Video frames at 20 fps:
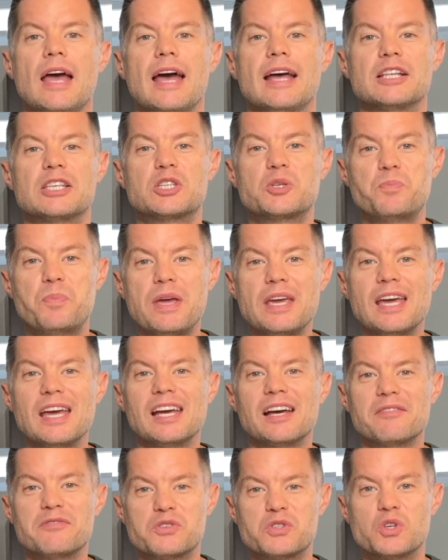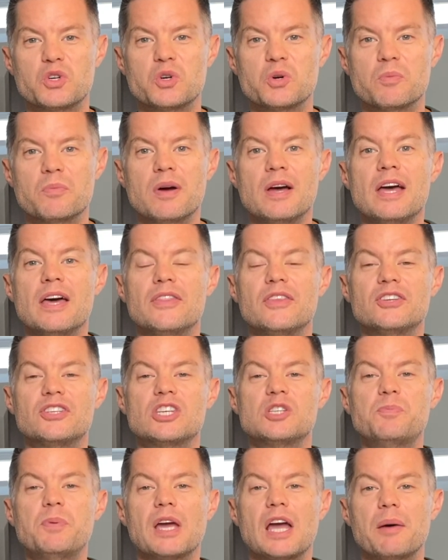And speaking of Zoom, this
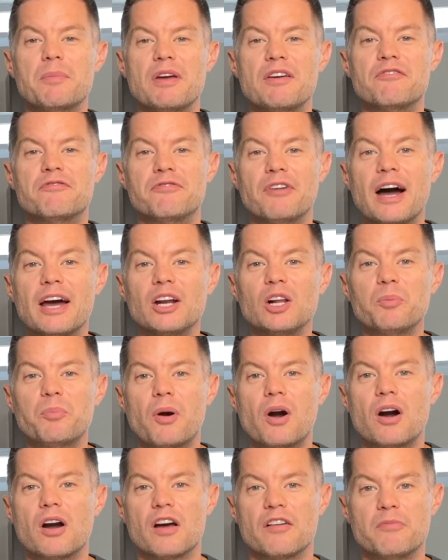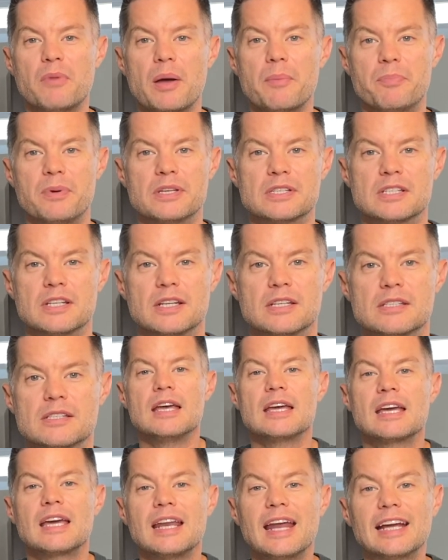has become a vital part of my
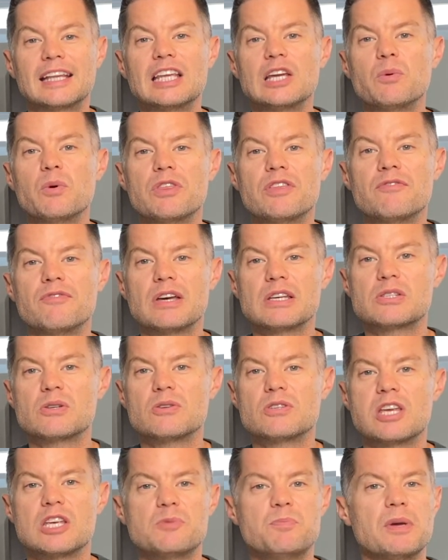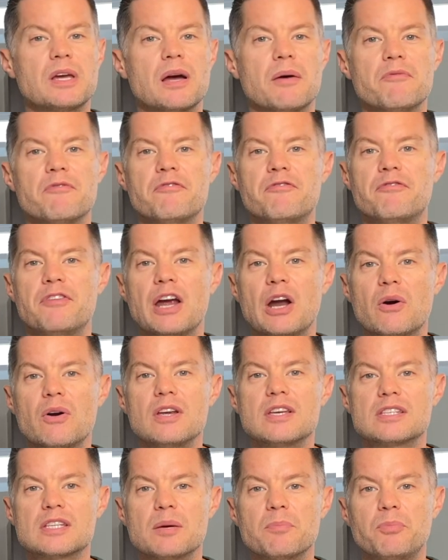business. Connecting with investors has become very
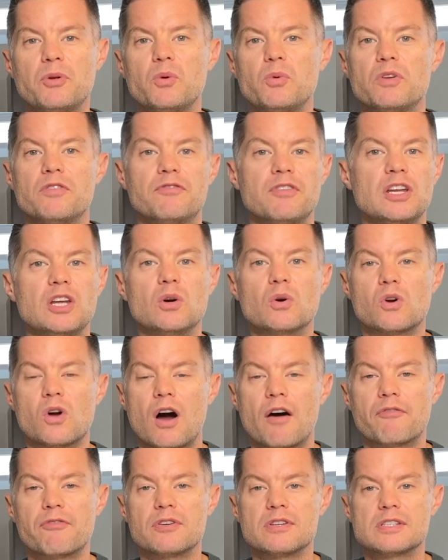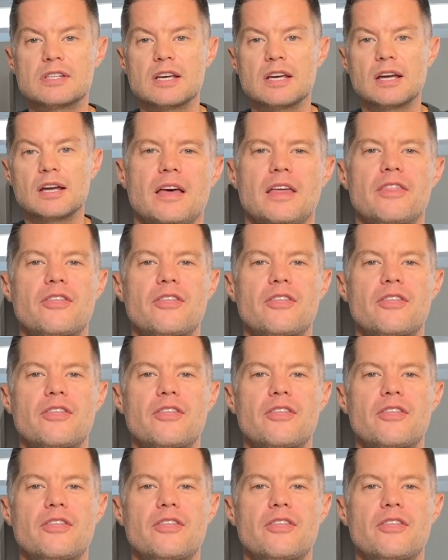simple with video conferencing.